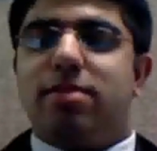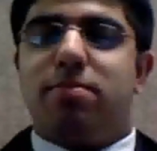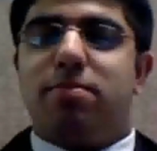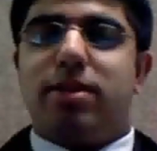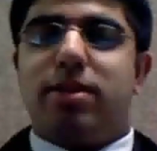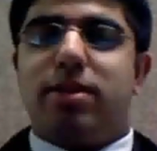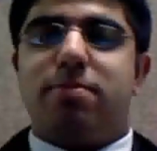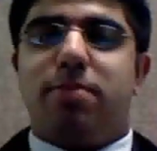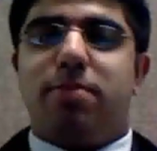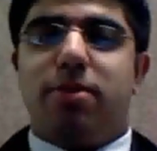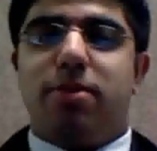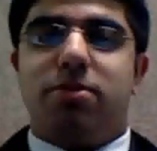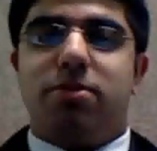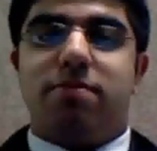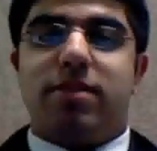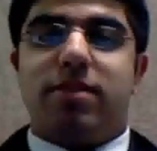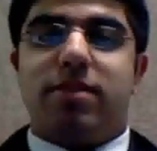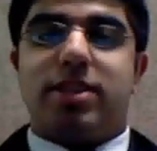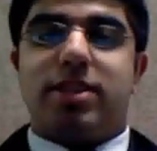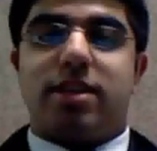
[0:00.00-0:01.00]
but both
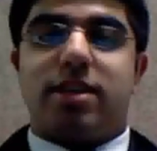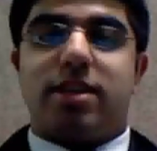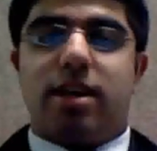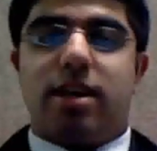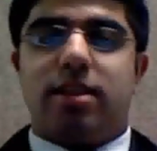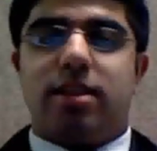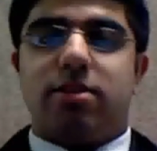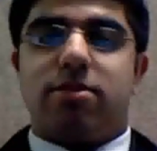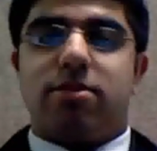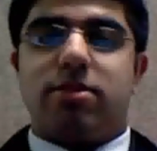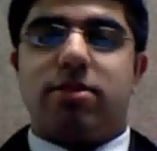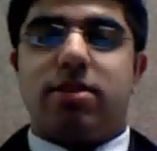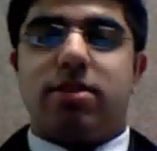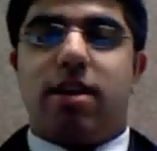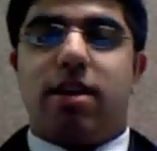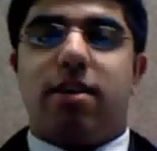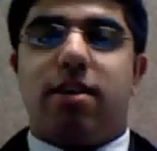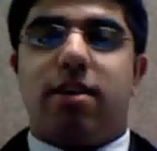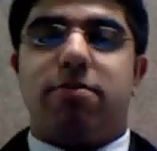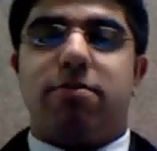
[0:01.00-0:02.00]
of these colors
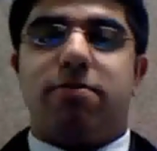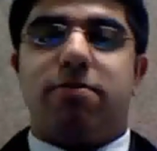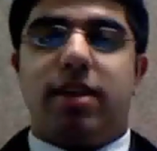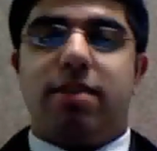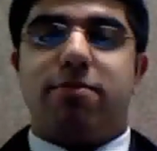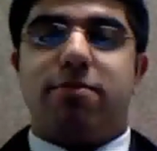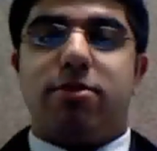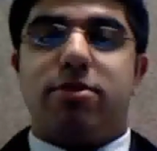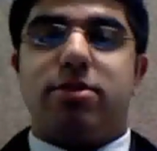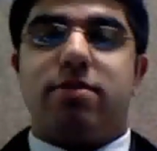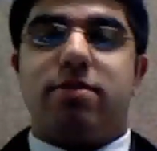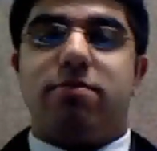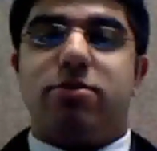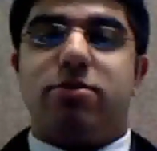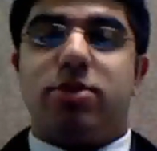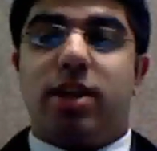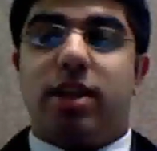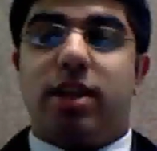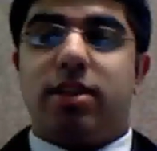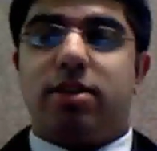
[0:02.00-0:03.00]
are flavors of
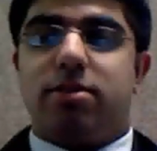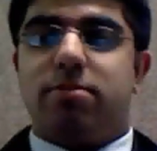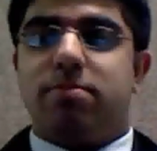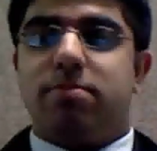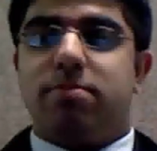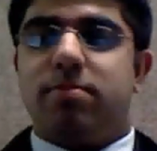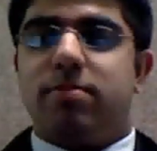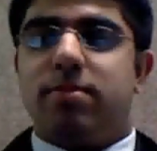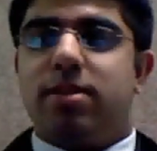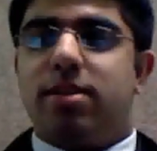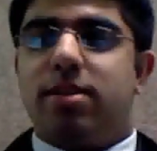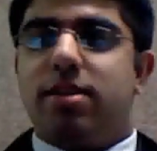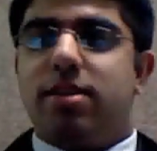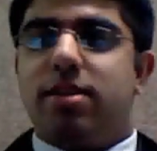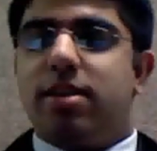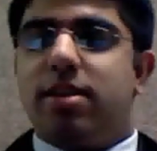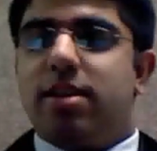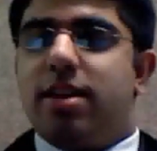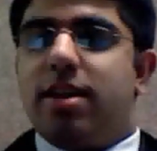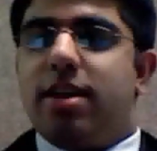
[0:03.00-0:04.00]
jello.
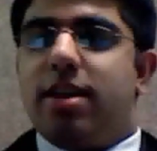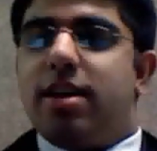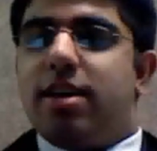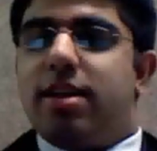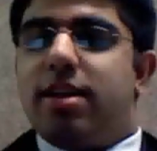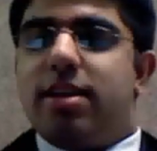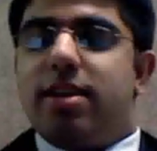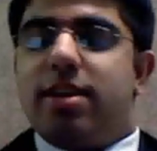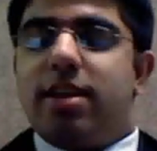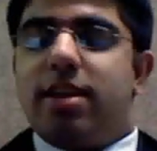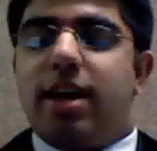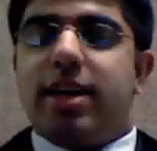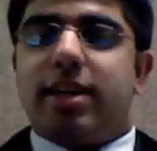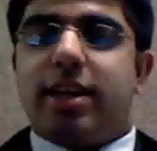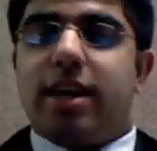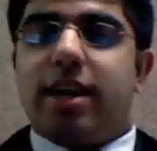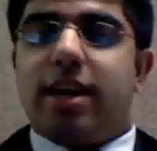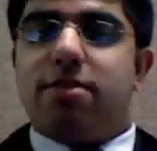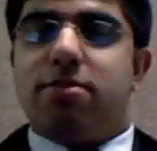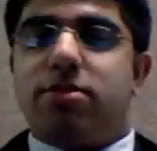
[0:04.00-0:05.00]

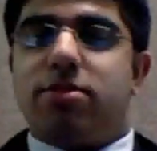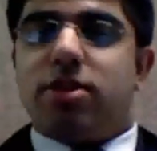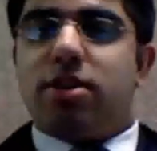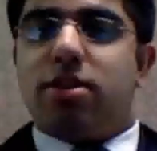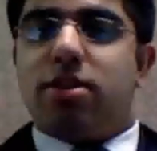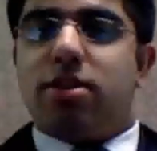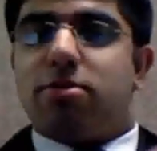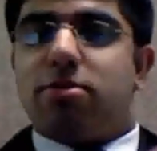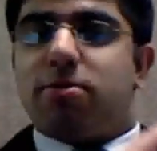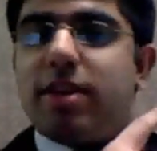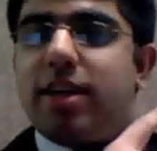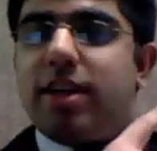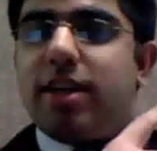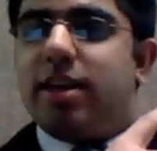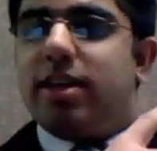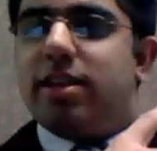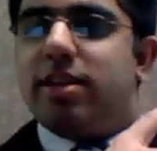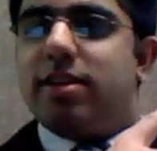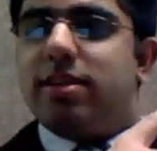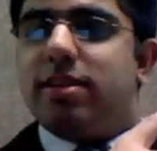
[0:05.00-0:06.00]
Nightgowns are
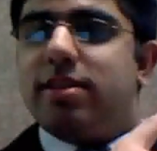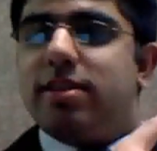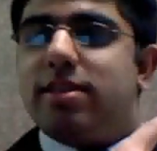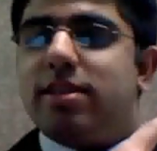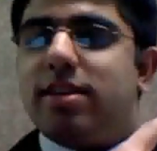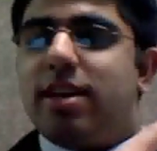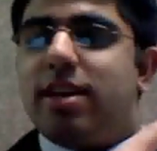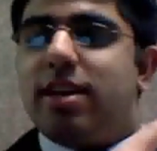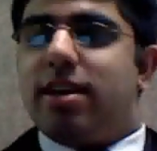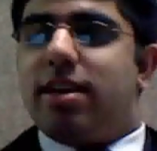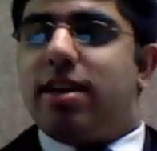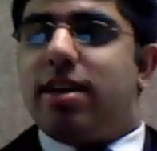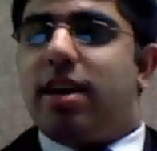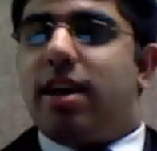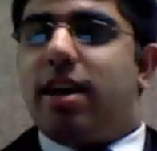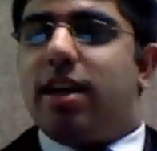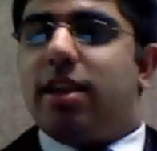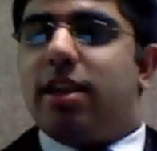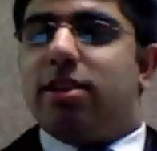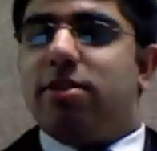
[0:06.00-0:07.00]
green,
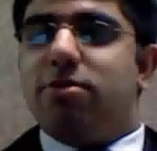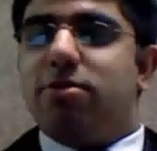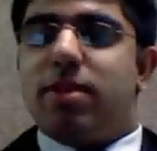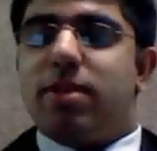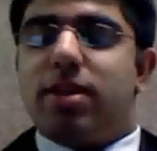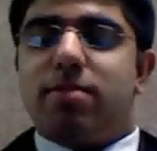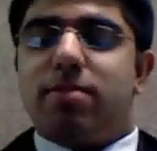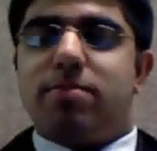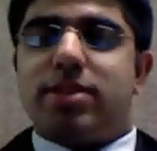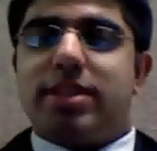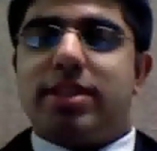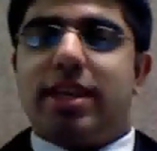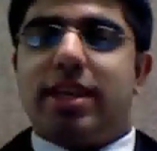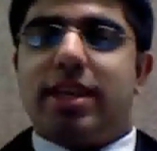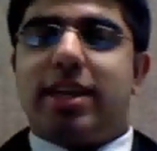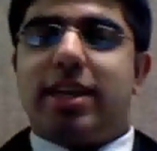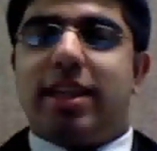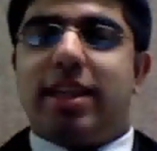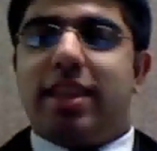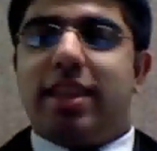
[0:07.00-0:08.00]
aluminum,
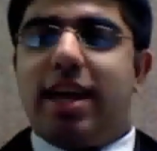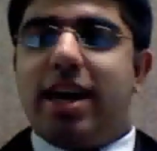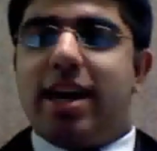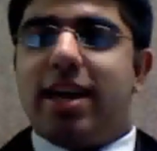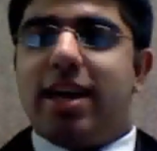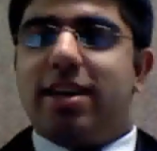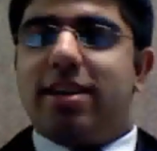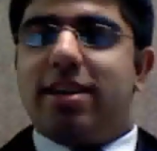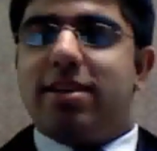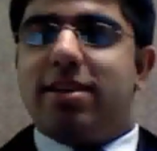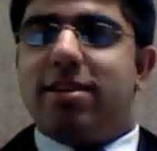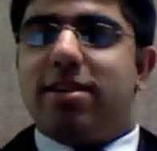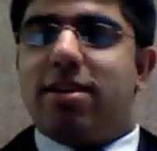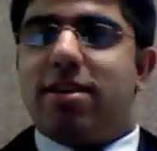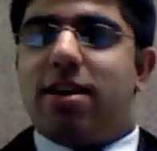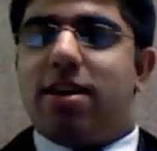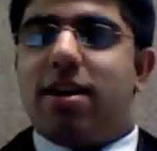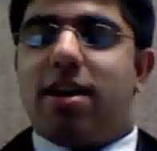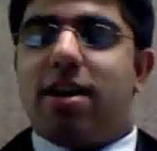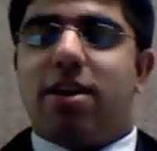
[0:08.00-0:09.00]
zinc, and lead
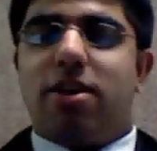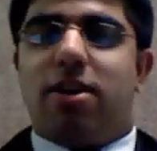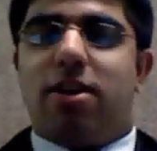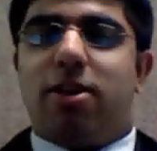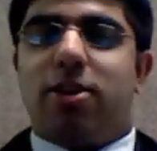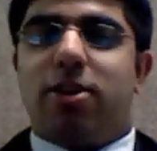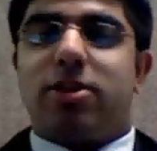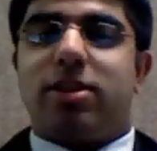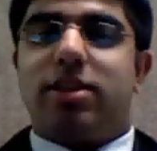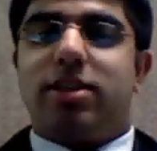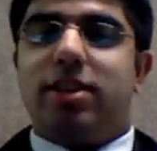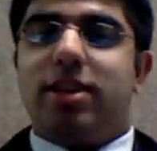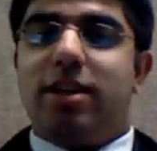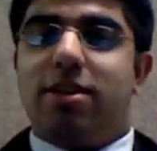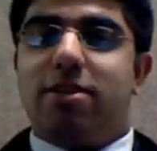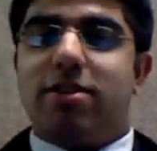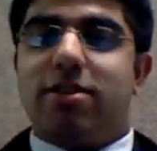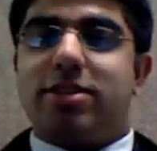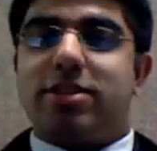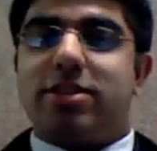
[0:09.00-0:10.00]
are all
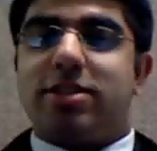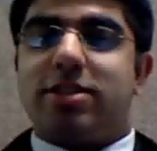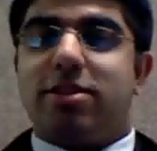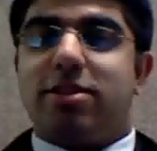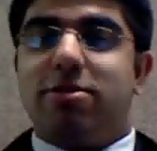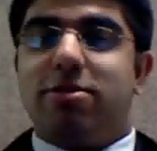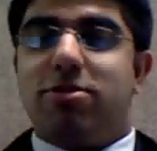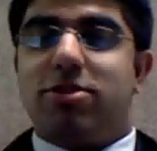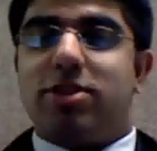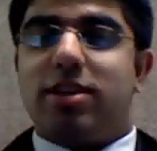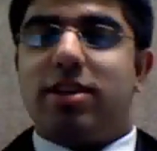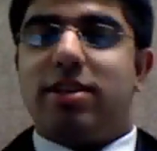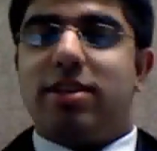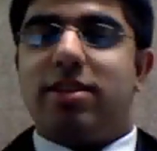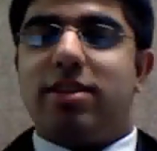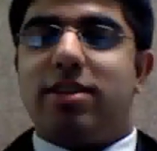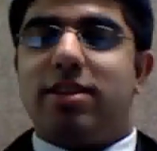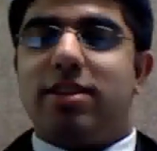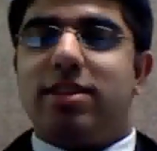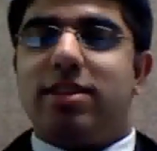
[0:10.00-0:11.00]
clear in
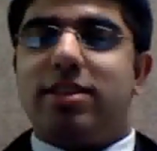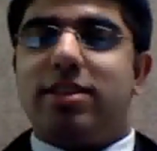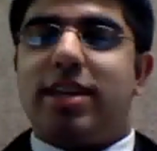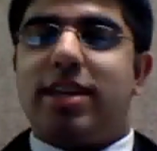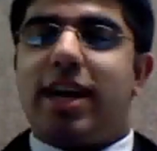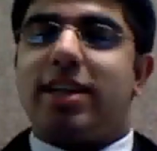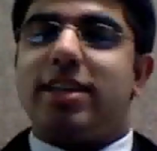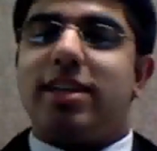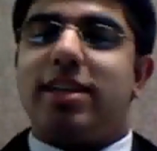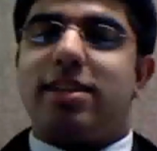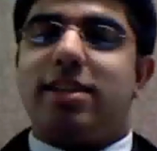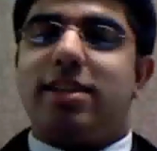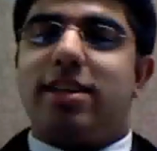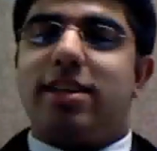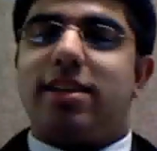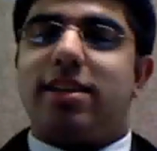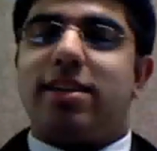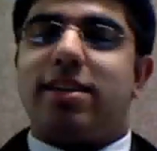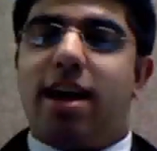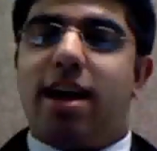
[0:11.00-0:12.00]
solution,
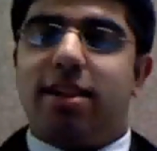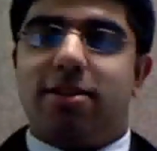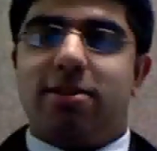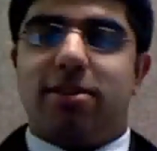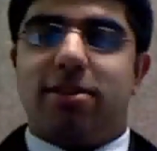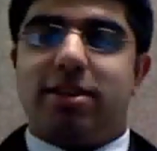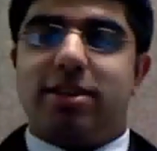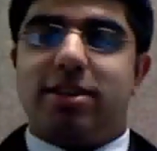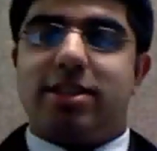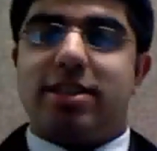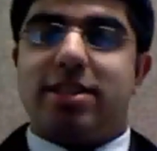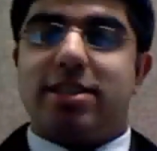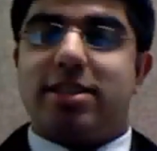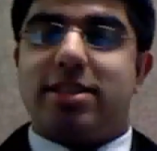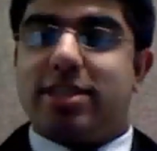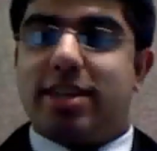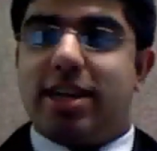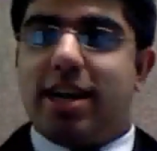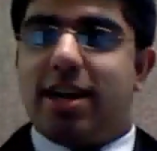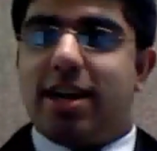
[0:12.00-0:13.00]
technically colorless
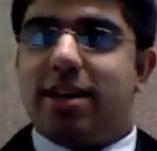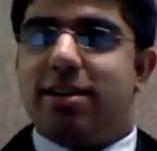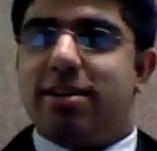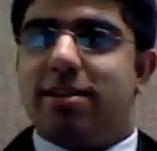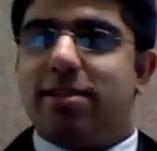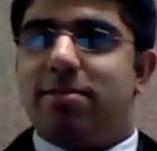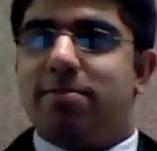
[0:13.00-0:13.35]
instead.